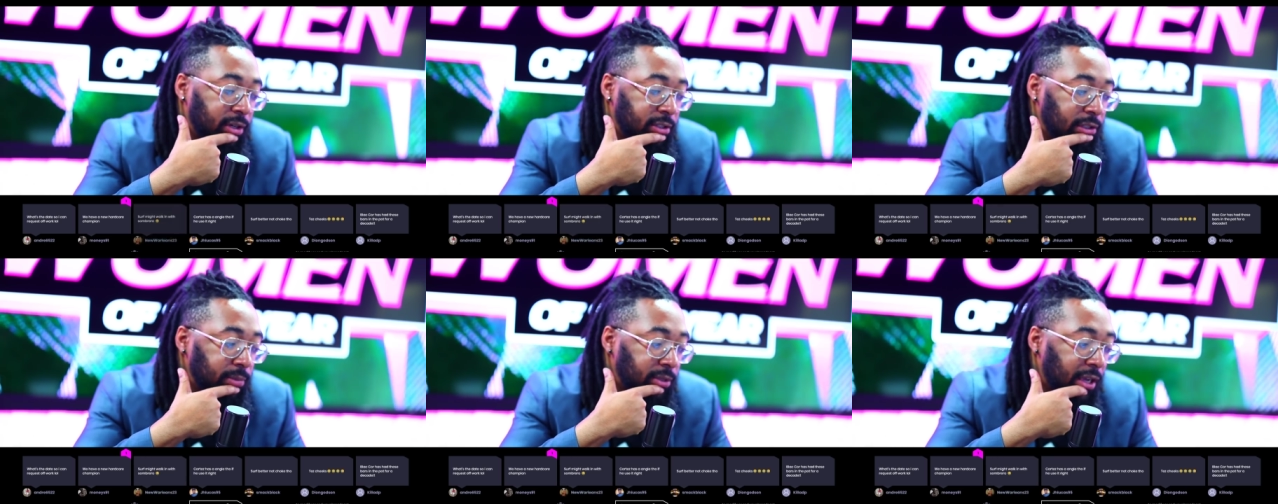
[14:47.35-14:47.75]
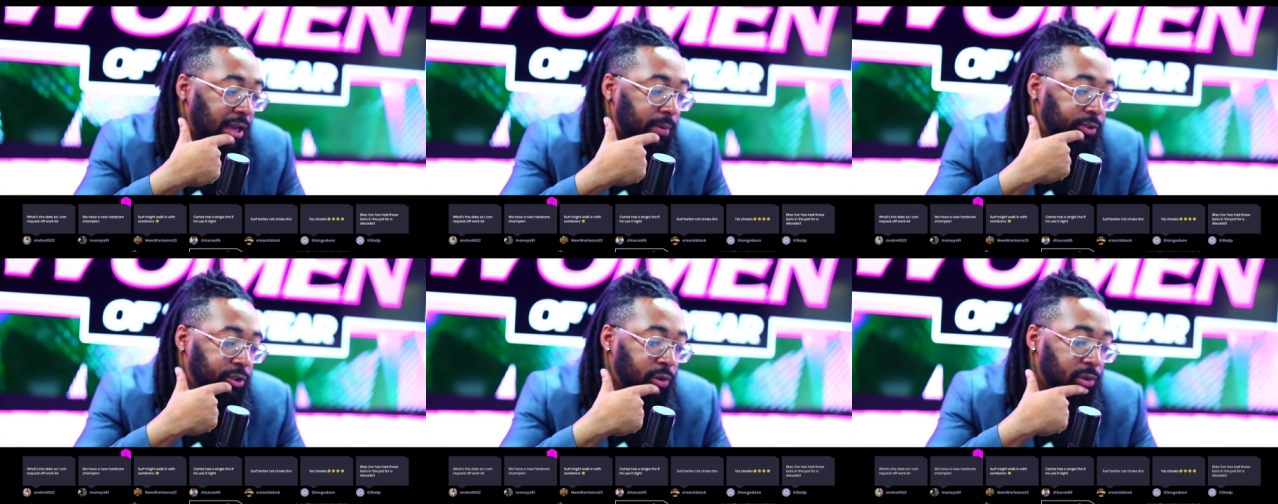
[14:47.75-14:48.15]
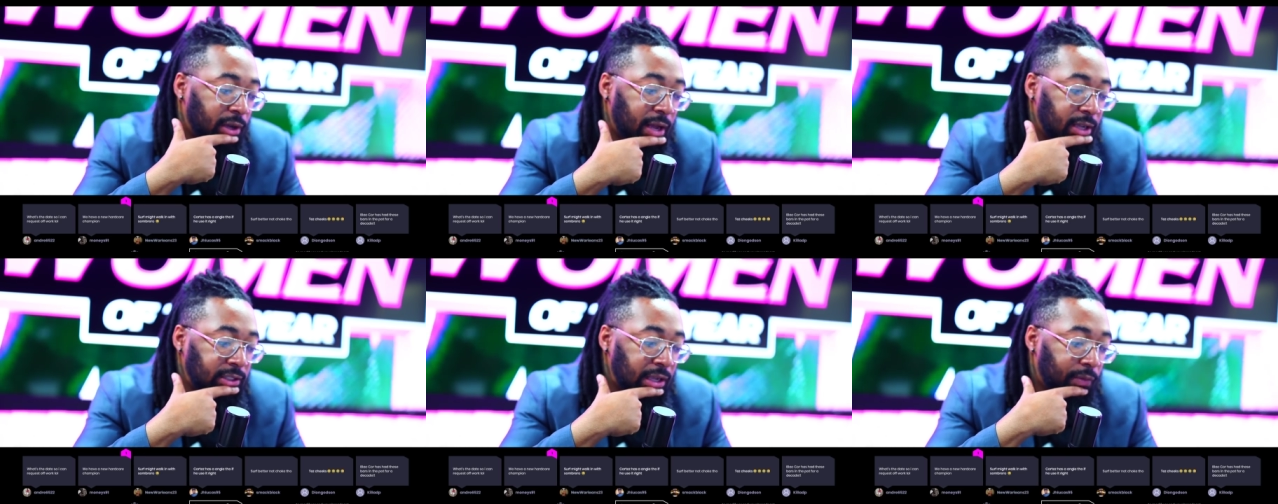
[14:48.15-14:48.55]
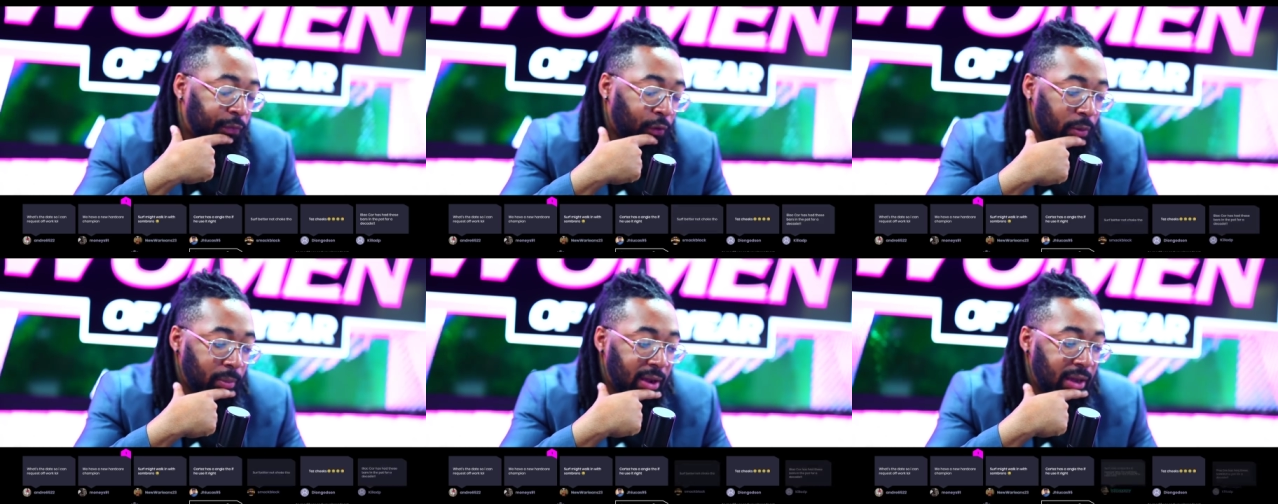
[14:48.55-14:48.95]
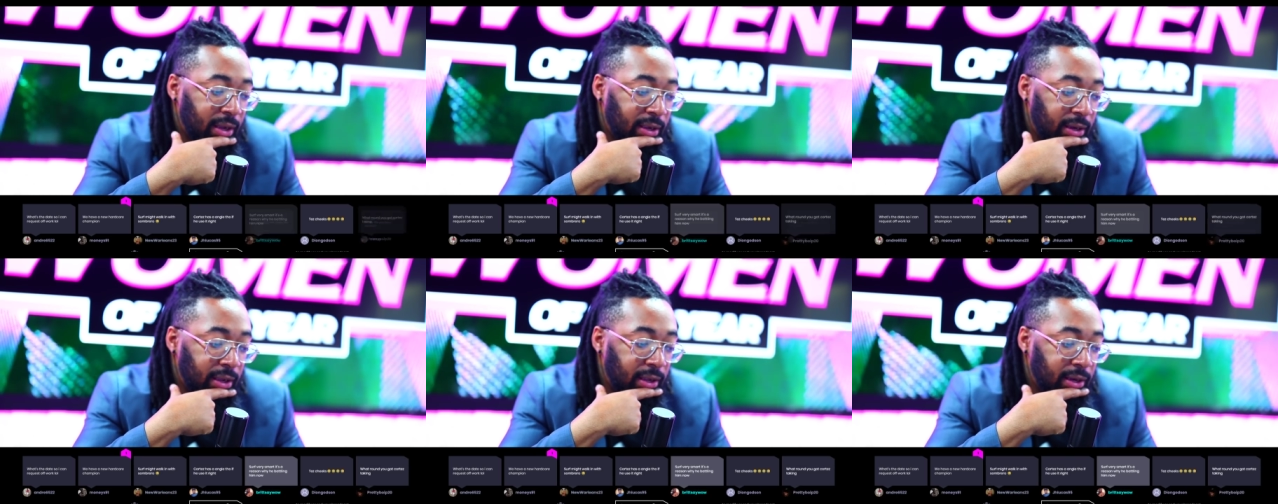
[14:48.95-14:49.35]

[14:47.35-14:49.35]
sometimes utilize that format and, and,